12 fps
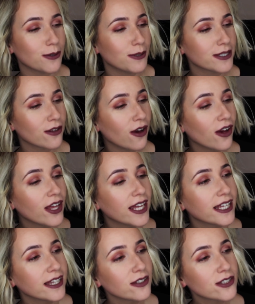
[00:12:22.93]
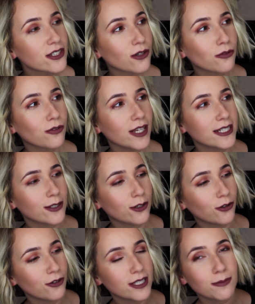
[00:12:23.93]
So it's got little snowflakes on
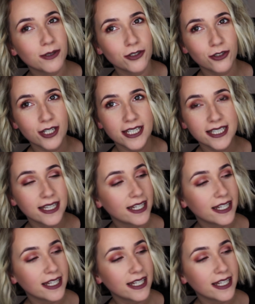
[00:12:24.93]
and Christmas trees,